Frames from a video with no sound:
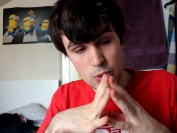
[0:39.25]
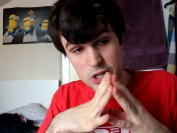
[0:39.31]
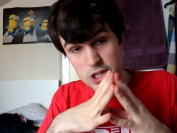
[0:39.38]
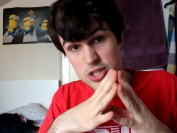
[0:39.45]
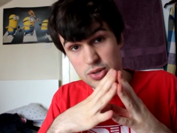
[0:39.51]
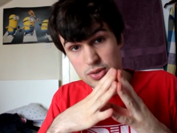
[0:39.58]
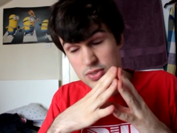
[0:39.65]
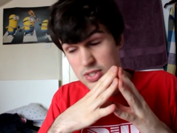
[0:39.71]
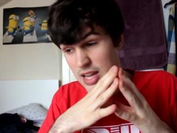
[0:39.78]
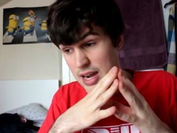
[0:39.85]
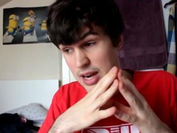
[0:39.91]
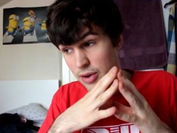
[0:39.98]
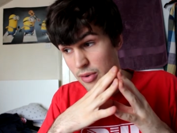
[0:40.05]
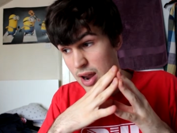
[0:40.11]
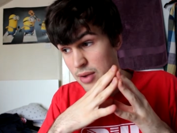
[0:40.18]
We're just sort of
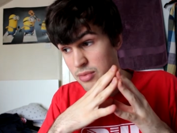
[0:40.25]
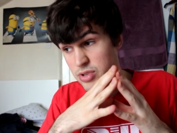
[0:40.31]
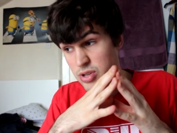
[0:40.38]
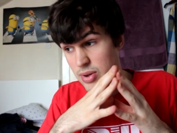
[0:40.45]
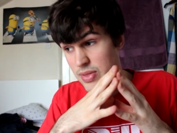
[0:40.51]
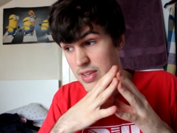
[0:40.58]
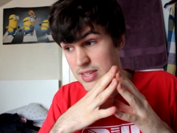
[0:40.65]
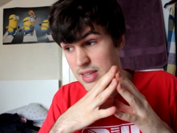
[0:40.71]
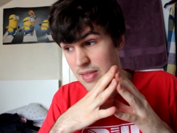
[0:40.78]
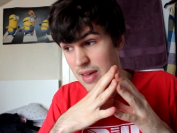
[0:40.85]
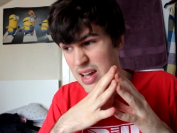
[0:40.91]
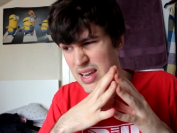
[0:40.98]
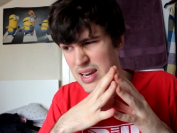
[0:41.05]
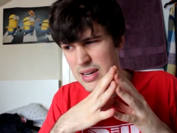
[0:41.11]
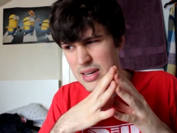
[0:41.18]
standing around doing this and
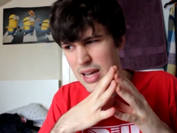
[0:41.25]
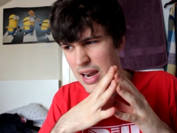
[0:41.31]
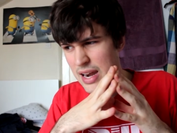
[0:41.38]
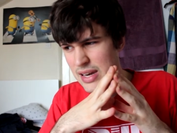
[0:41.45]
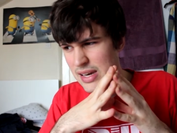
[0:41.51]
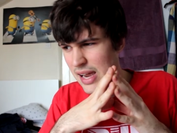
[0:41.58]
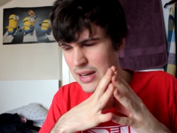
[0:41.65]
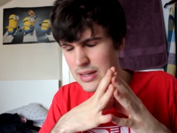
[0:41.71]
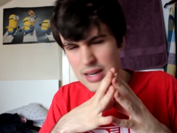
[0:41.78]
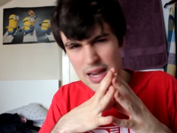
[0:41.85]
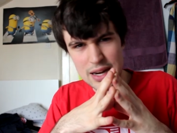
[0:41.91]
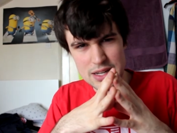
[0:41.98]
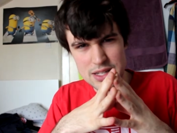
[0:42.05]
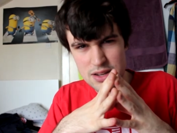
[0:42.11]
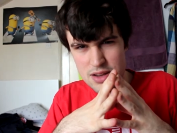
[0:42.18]
that, and
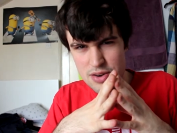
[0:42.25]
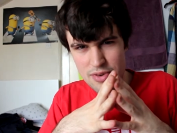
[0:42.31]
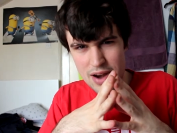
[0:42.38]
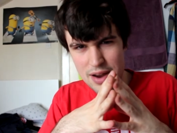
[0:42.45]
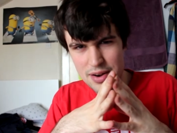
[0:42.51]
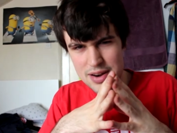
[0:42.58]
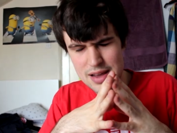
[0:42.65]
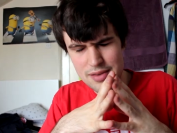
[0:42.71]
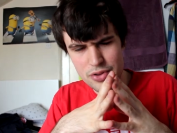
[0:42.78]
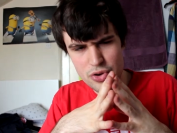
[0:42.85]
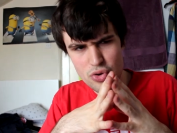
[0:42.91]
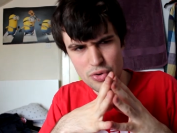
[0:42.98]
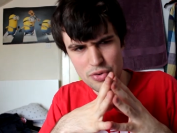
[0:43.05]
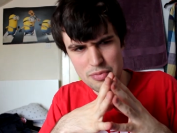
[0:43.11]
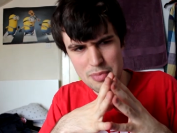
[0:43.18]
I turn around, and out of the
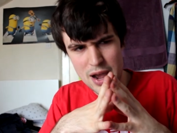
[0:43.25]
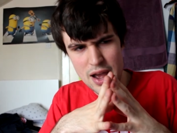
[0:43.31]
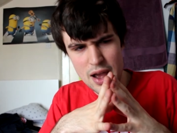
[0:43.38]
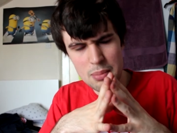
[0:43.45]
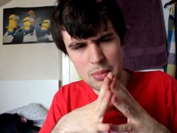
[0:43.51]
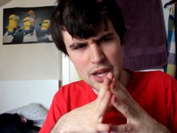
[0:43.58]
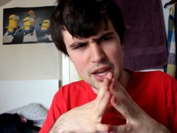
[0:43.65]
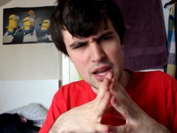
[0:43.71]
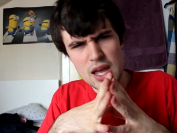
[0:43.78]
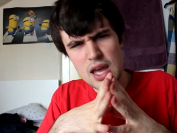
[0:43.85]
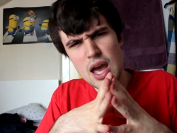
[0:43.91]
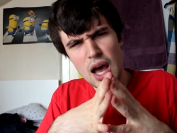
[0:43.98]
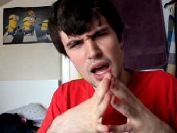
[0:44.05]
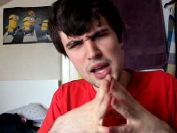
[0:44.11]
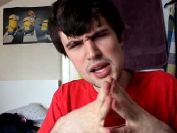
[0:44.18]
corner of my eye I'm like,
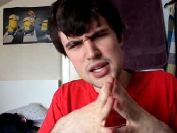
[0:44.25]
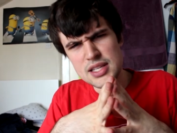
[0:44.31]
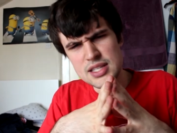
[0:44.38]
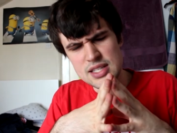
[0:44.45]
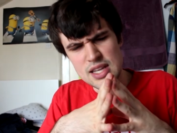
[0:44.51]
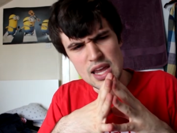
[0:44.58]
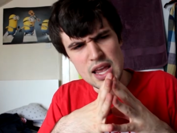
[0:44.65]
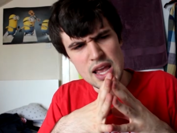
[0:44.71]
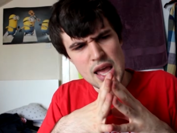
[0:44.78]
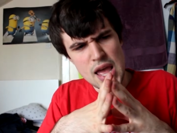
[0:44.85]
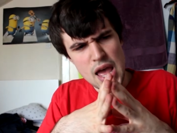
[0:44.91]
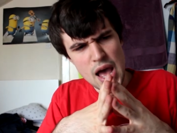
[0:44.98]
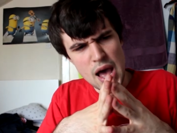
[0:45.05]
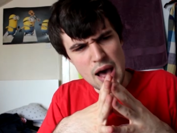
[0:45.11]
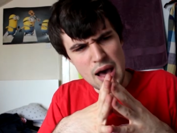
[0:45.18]
I can see
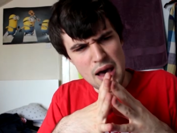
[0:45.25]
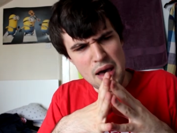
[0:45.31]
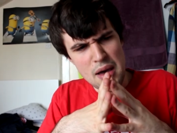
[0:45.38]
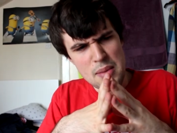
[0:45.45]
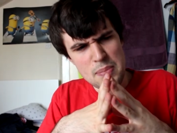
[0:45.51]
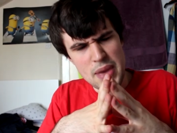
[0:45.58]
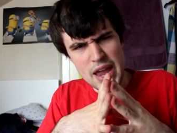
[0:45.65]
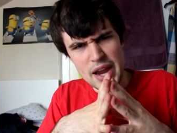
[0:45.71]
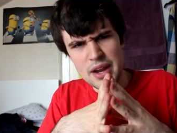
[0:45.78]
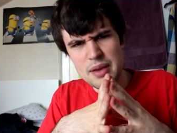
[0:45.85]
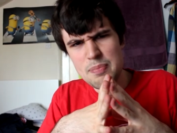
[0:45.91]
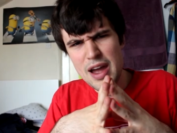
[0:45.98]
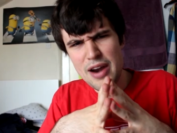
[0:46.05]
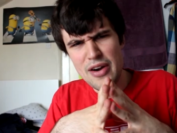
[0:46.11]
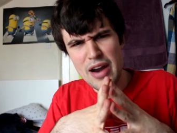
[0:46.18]
a
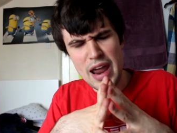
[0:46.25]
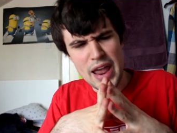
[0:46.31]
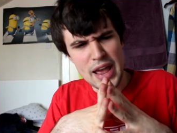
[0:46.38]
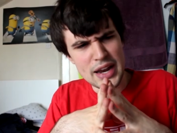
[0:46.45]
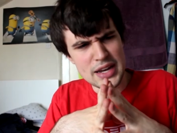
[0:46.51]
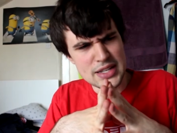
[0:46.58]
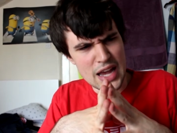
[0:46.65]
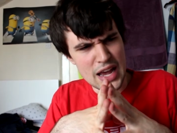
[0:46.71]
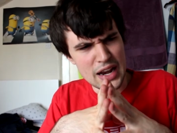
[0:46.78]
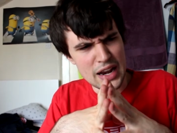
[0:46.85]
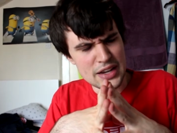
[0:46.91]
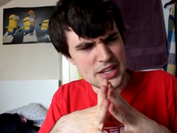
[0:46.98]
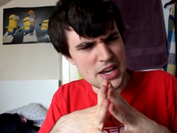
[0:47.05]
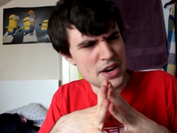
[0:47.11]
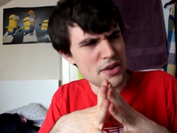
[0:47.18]
pink beret. And
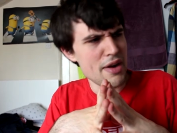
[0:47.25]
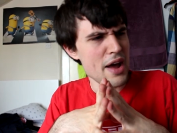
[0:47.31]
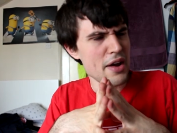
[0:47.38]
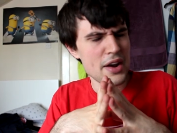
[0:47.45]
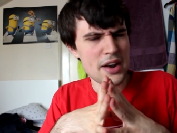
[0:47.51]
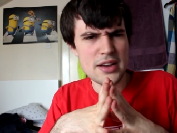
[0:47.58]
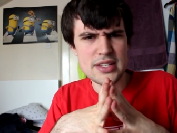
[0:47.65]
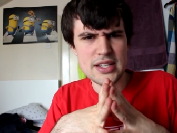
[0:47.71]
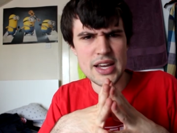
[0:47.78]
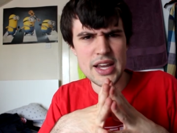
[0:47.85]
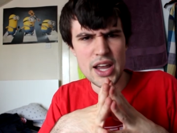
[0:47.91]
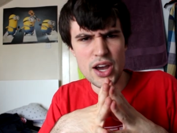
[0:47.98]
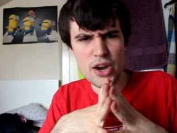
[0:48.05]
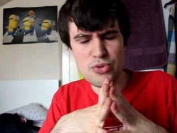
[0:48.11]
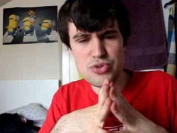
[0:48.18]
I turned around and I was
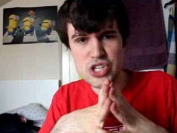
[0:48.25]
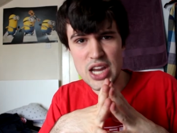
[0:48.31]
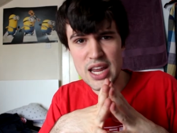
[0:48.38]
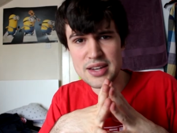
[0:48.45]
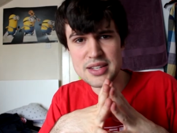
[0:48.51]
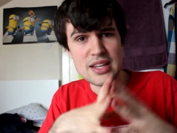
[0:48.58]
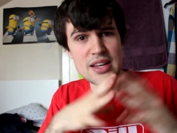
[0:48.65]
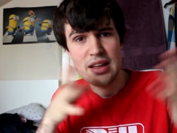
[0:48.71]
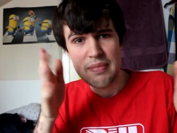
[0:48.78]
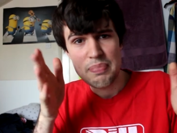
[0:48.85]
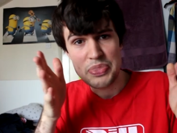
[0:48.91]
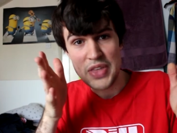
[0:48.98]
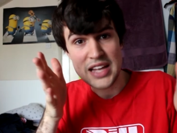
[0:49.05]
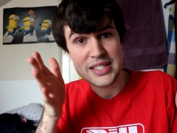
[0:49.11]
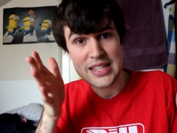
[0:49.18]
like, oh shit,
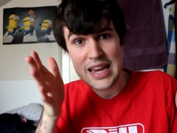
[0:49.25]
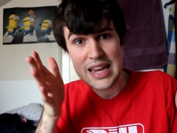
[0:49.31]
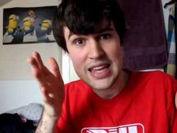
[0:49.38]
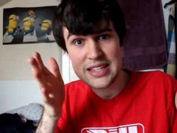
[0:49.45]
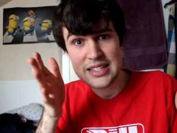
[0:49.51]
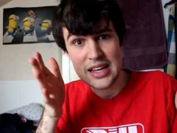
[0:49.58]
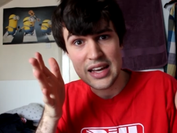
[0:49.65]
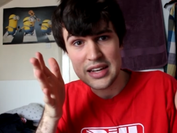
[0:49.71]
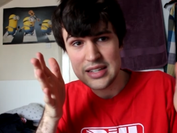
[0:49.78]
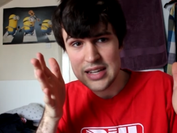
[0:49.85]
that's Eddie Izzard.